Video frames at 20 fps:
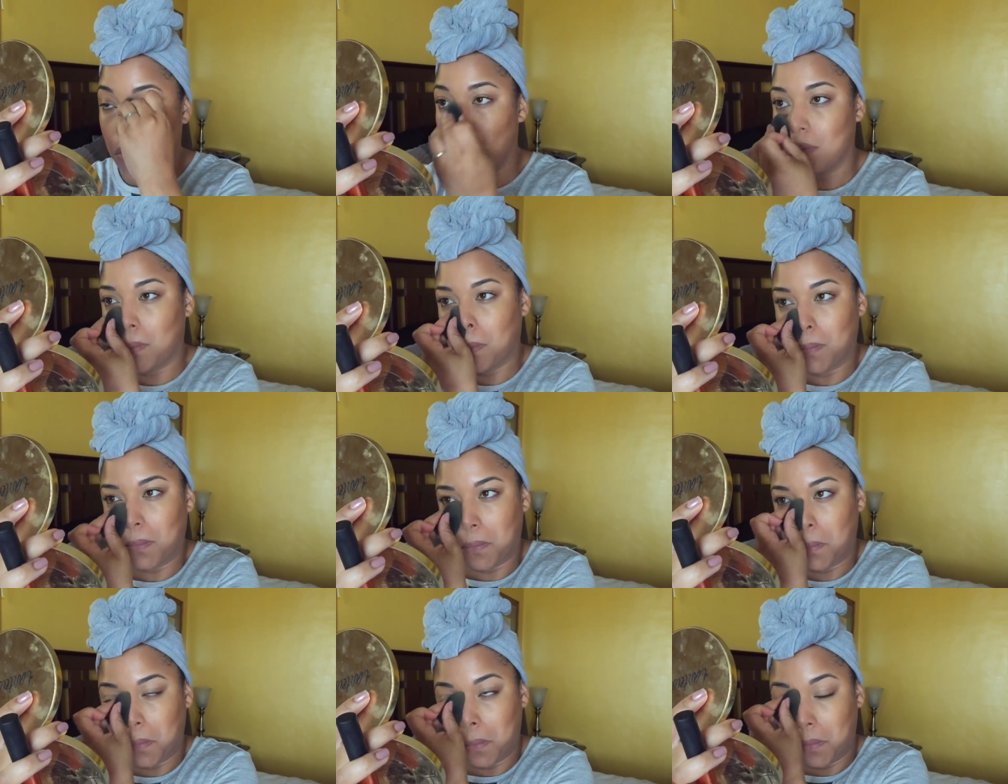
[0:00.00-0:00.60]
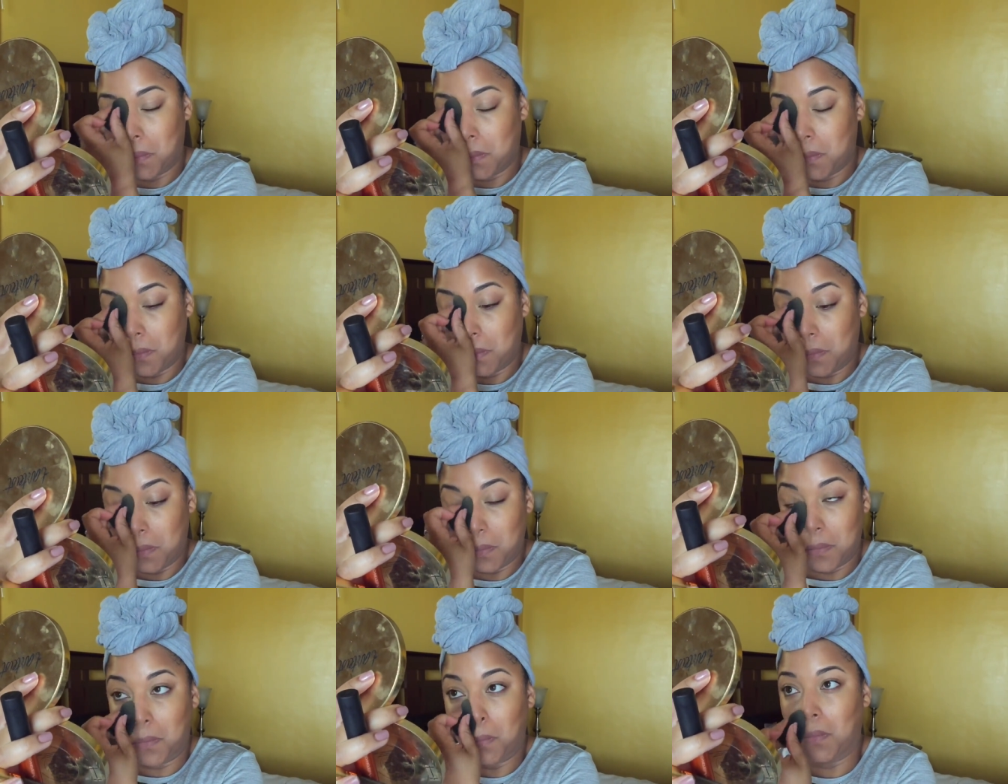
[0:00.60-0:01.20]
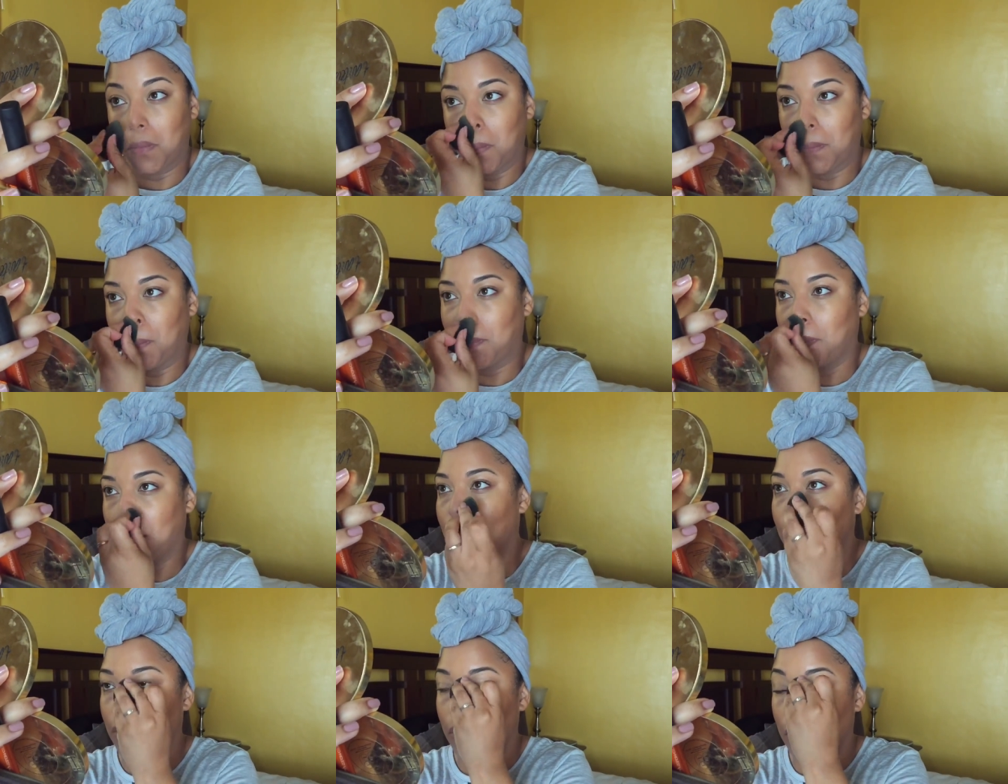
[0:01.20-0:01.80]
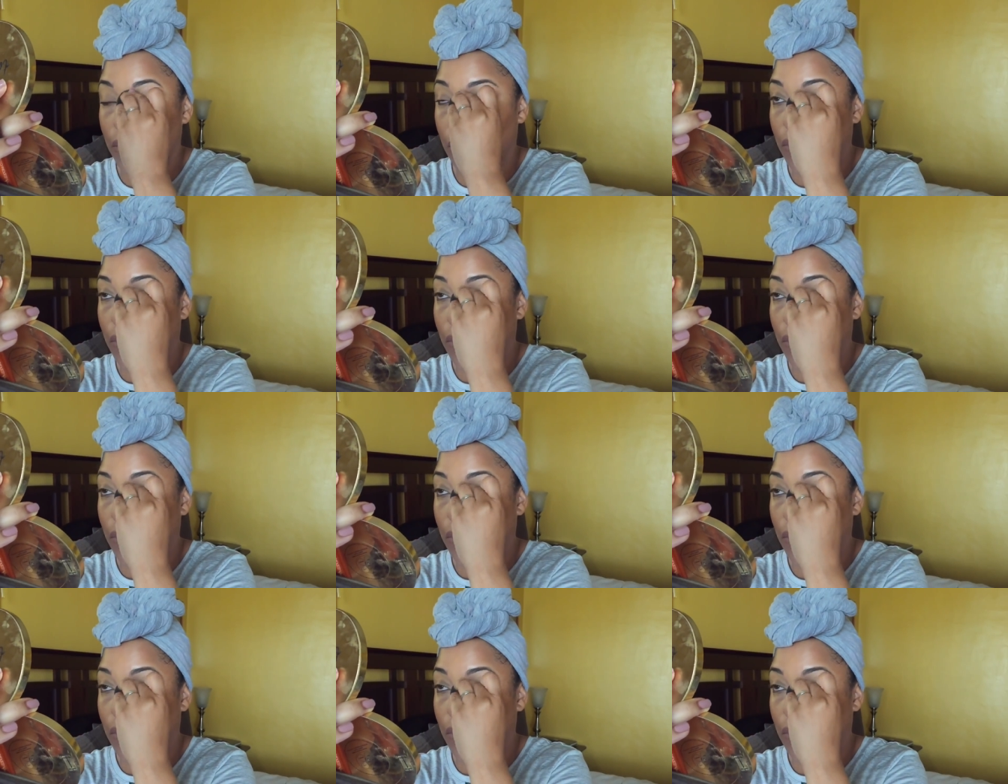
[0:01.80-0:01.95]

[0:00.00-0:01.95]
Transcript: I'm not using a contour stick.